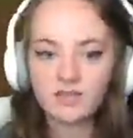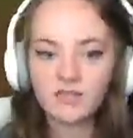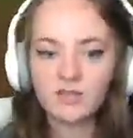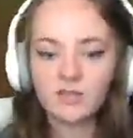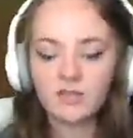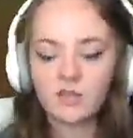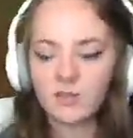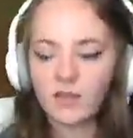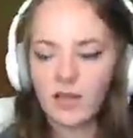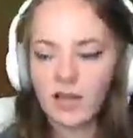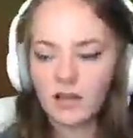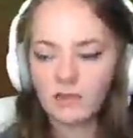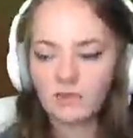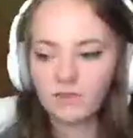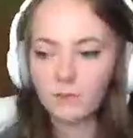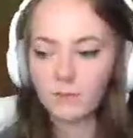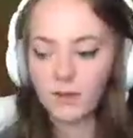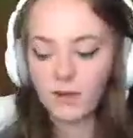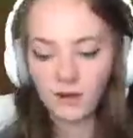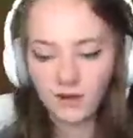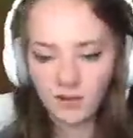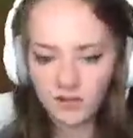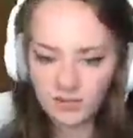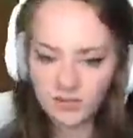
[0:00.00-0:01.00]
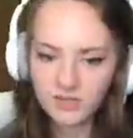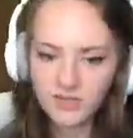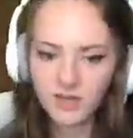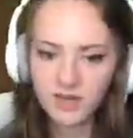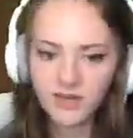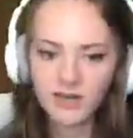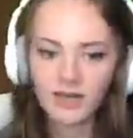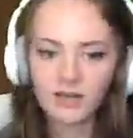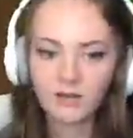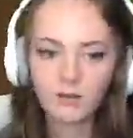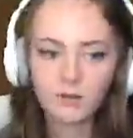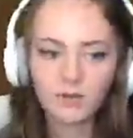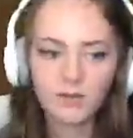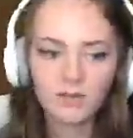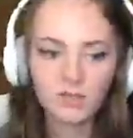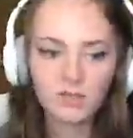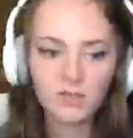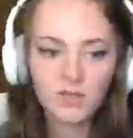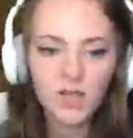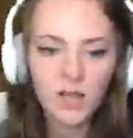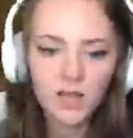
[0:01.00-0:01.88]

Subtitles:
You know, you have American Sign Language,